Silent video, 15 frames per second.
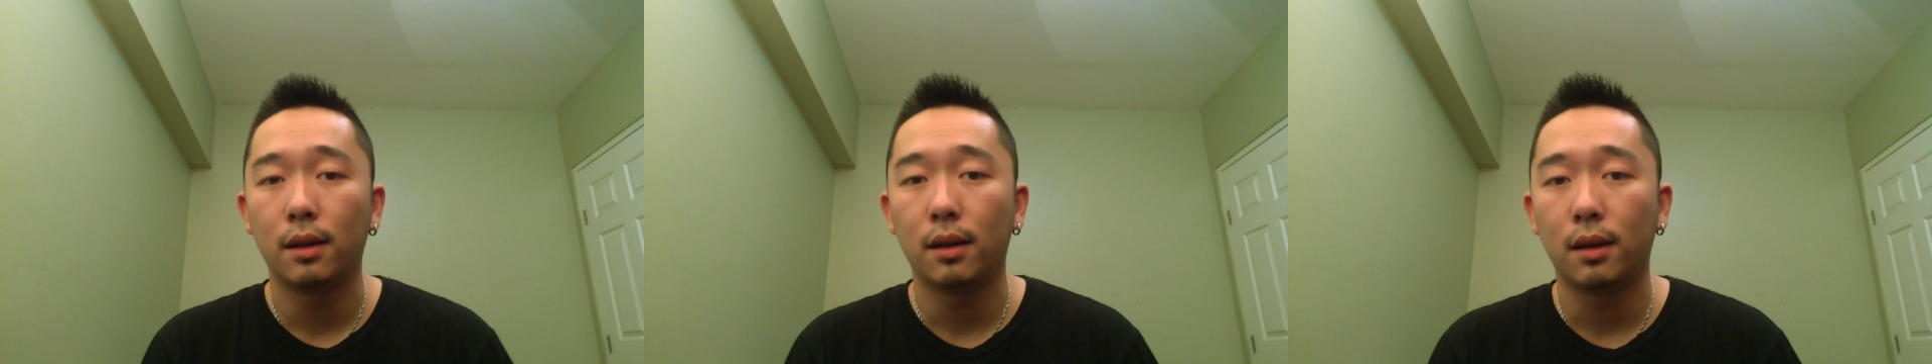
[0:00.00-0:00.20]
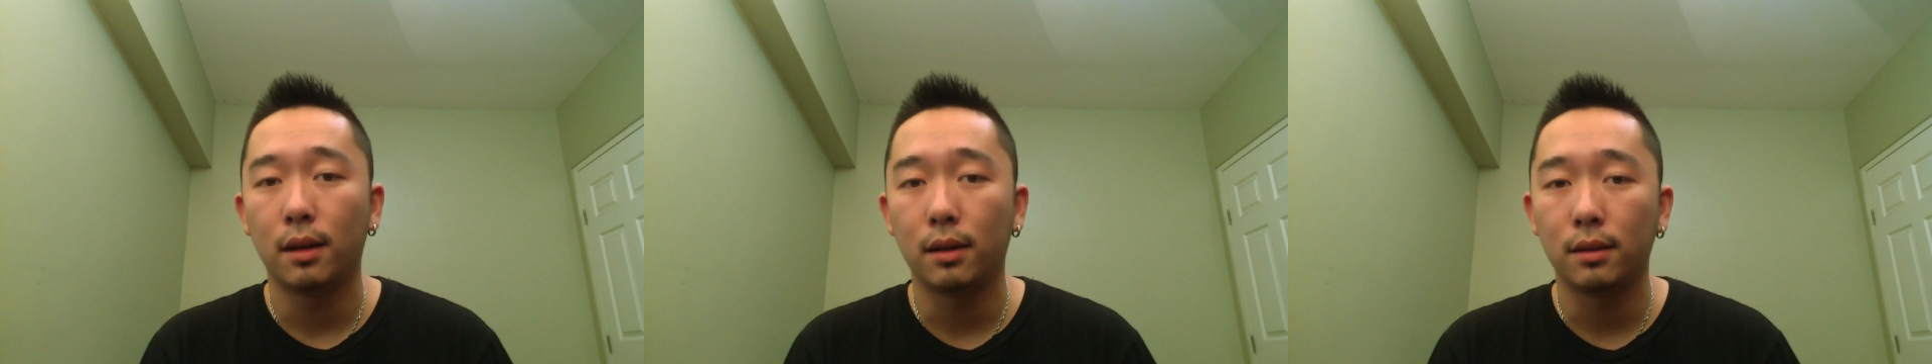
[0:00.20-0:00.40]

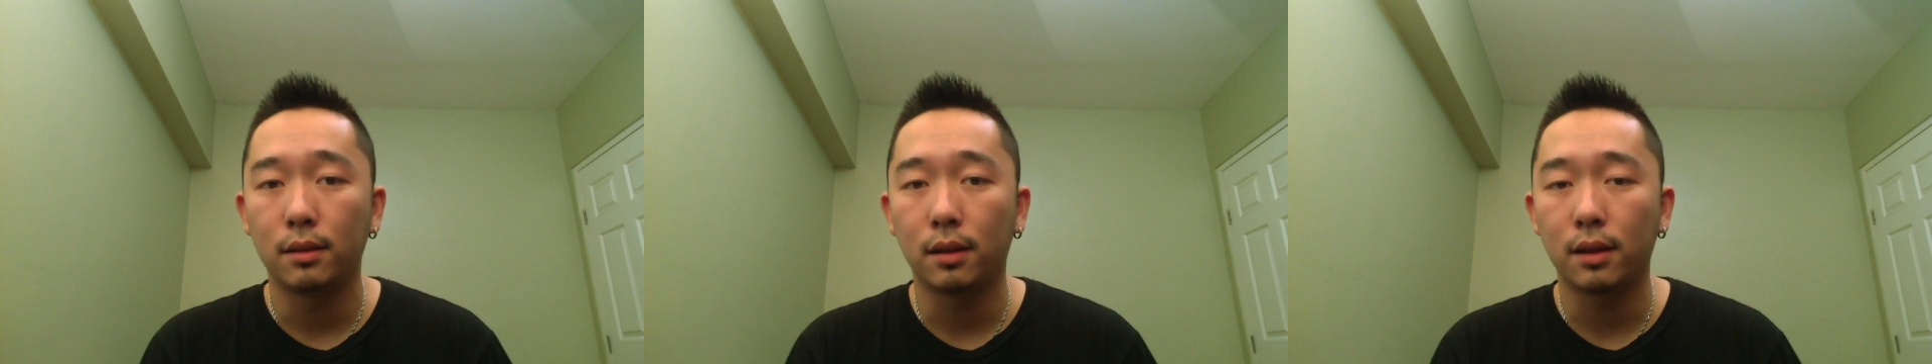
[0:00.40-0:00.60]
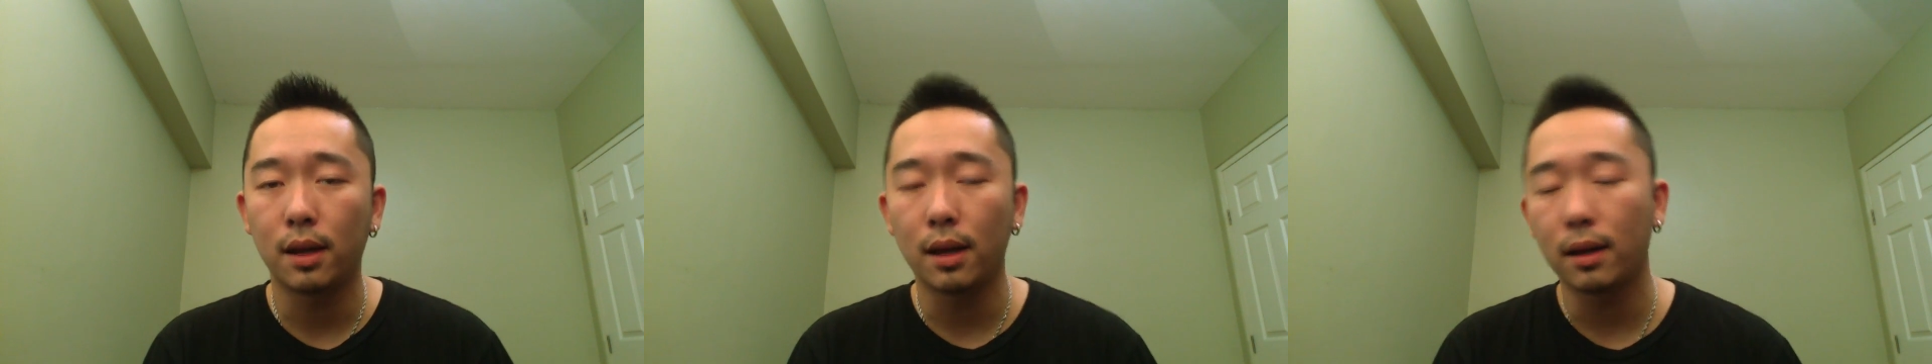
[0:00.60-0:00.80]

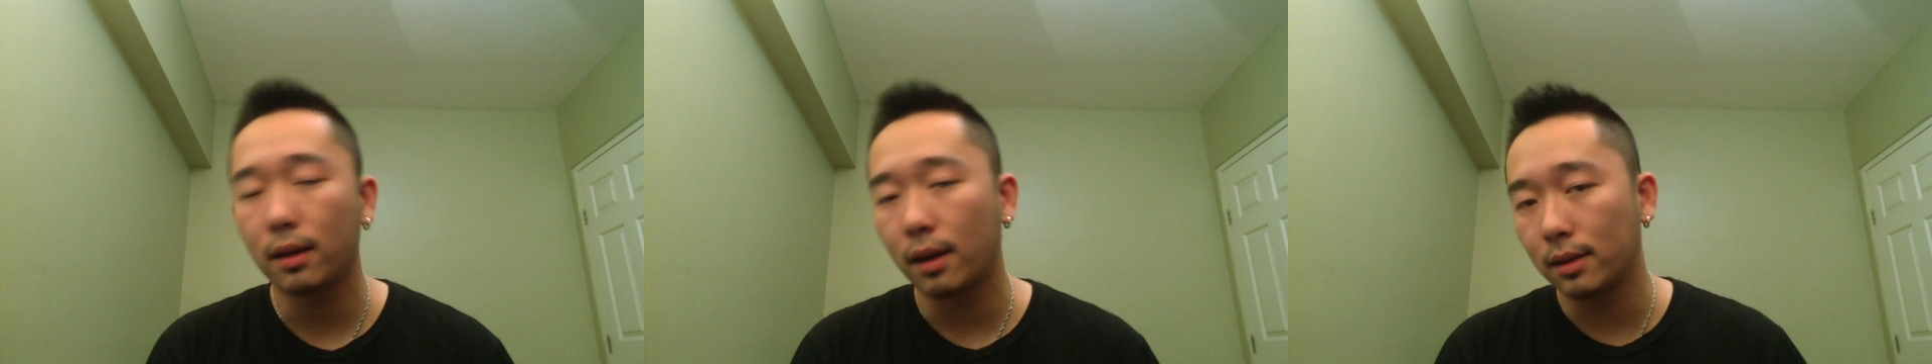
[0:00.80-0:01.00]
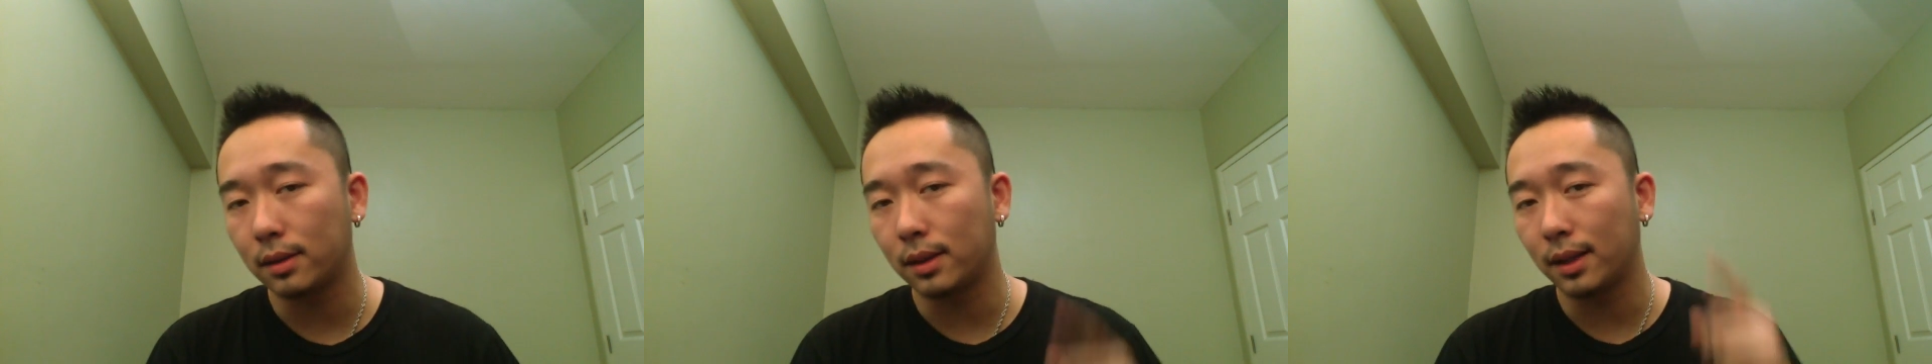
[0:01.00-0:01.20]
And yeah,
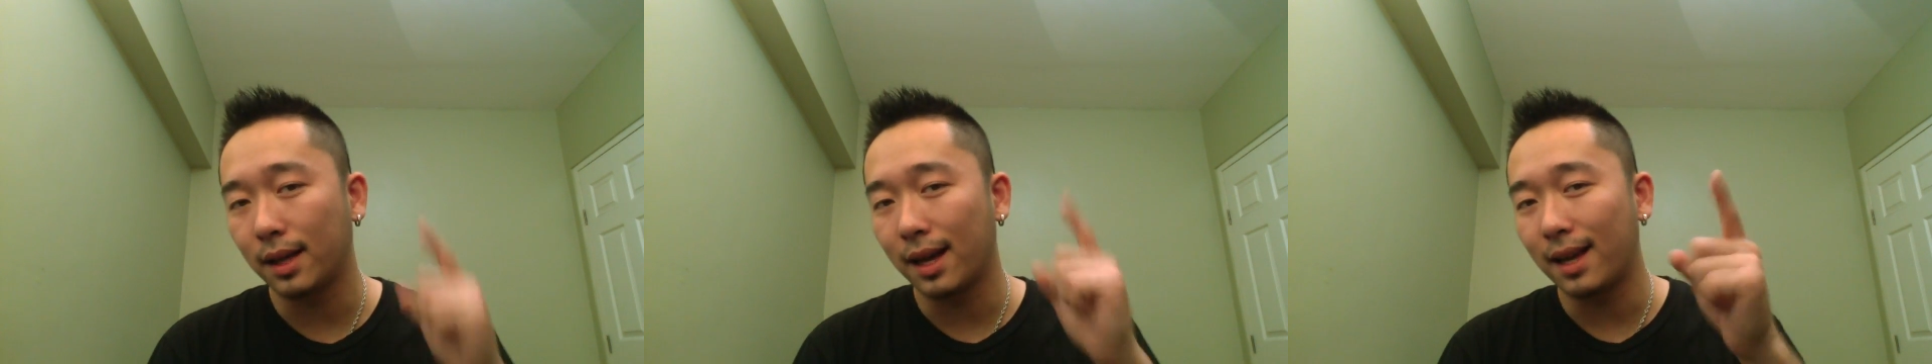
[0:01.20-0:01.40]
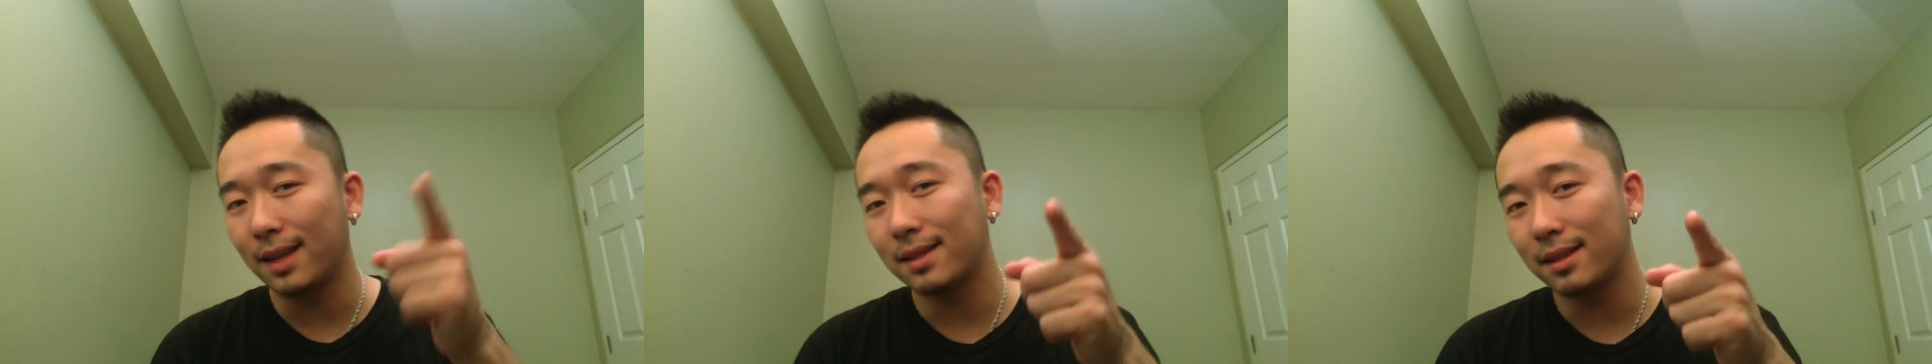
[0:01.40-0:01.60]
I'll see you
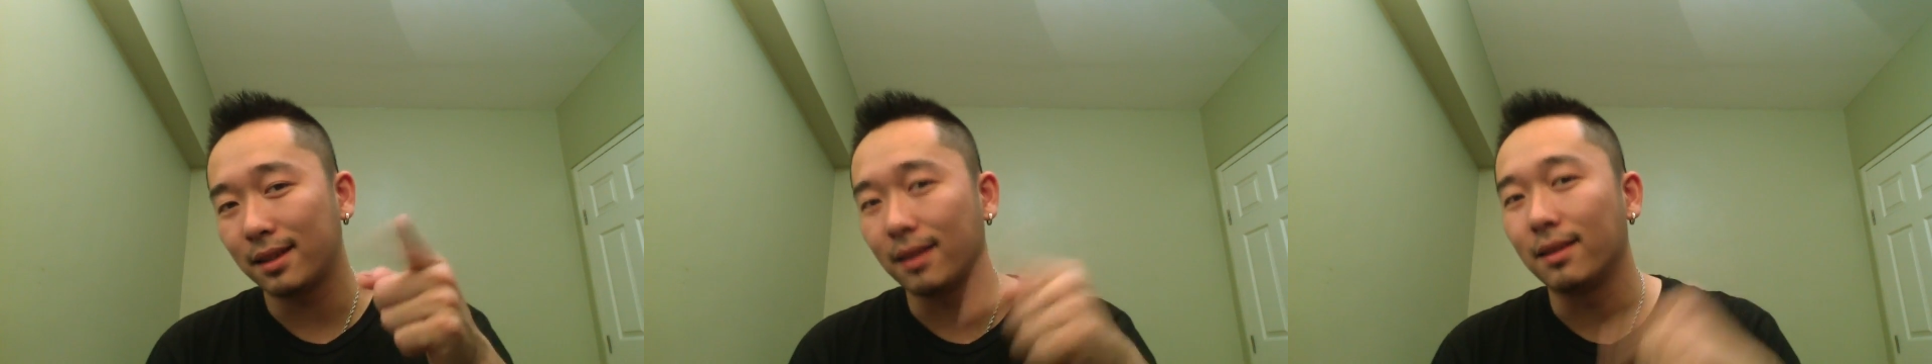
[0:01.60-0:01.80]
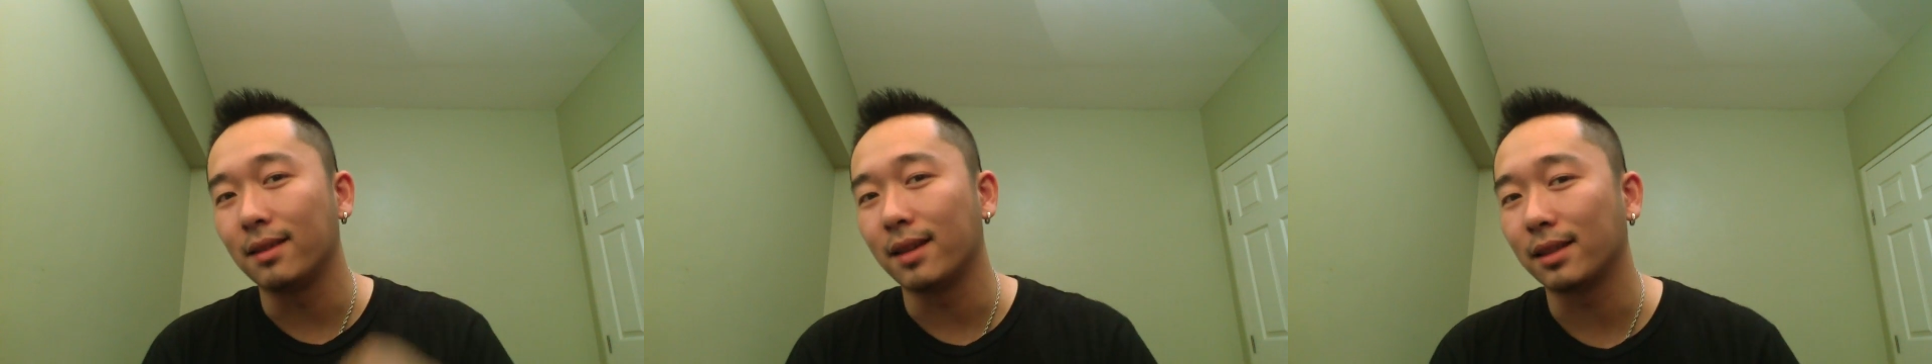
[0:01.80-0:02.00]
guys
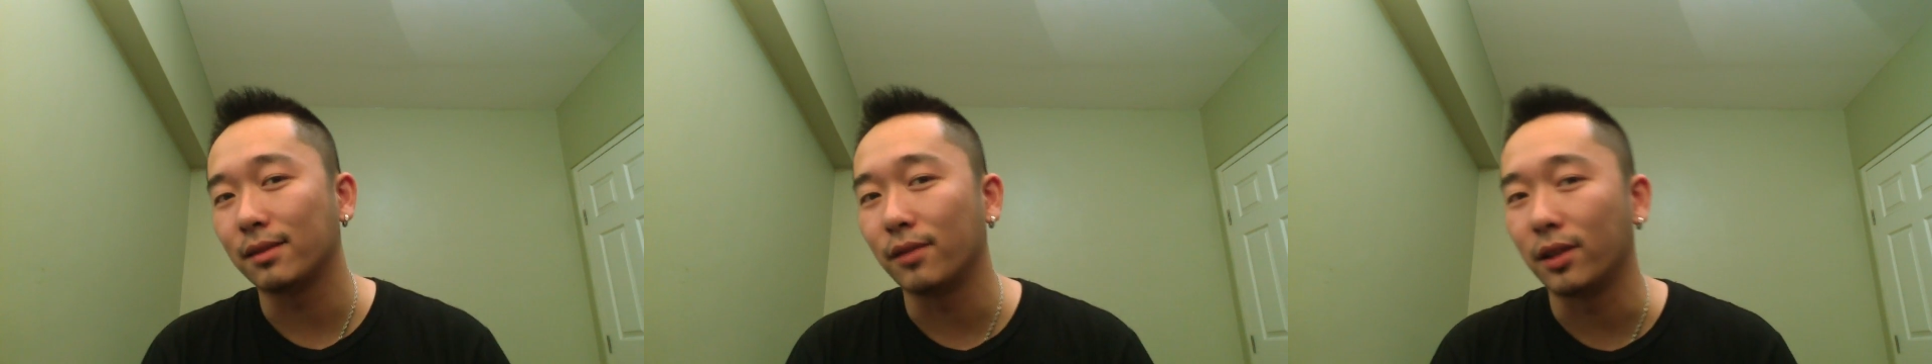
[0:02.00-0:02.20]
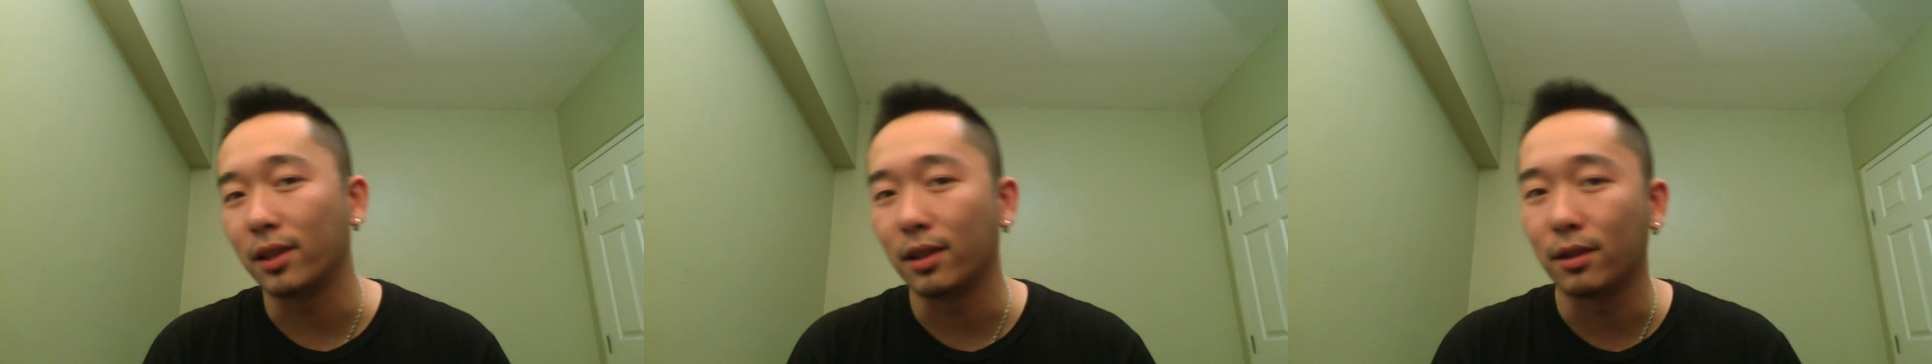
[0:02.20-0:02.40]
in the next
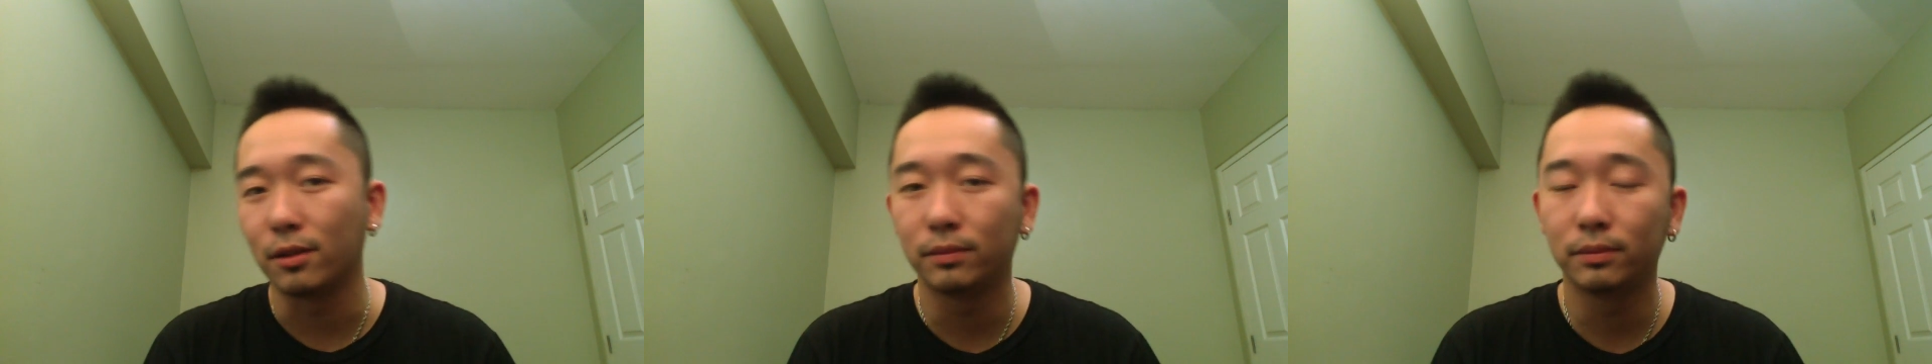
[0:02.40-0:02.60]
video.